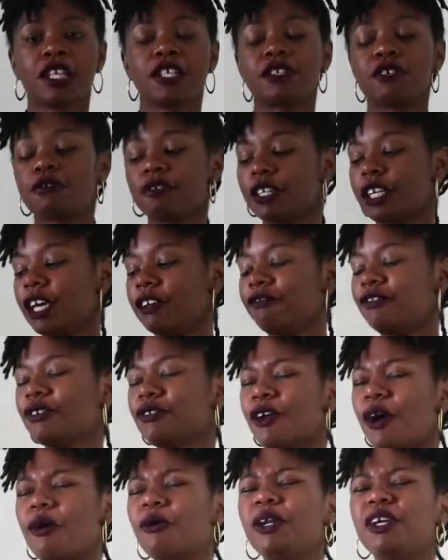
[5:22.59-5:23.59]
Soon, if you
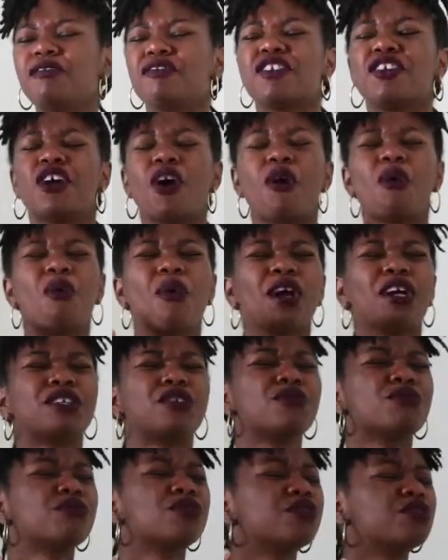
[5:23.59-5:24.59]
don't even know where
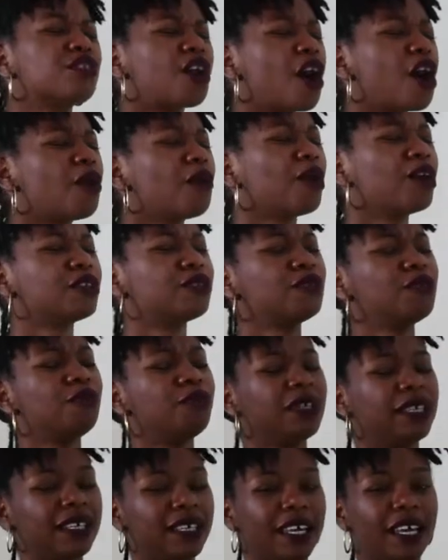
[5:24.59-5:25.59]
to start, where to
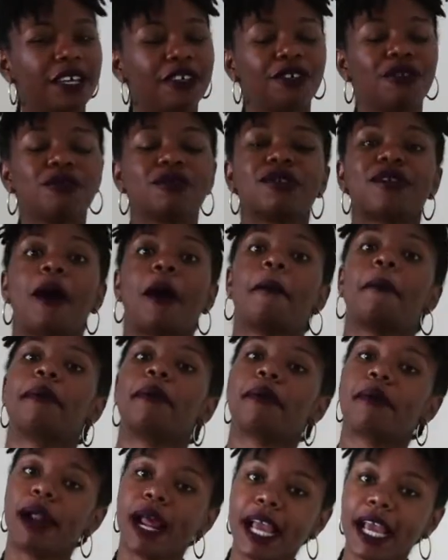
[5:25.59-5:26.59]
begin, you
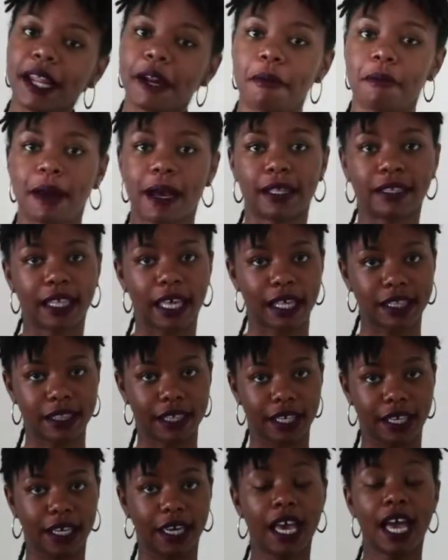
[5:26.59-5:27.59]
start praying about that
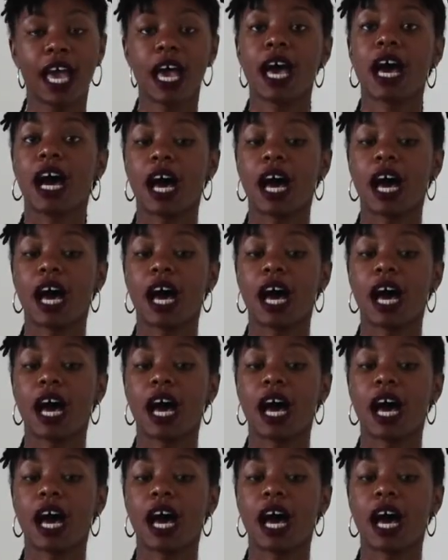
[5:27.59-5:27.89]
thing.